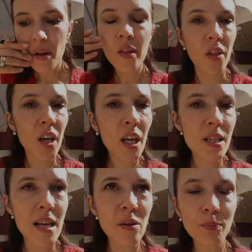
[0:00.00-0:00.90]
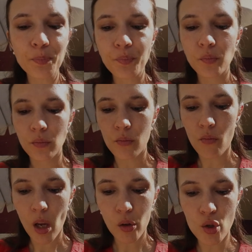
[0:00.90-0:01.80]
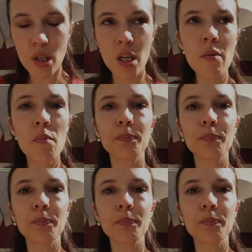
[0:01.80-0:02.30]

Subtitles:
The thing is that, you see,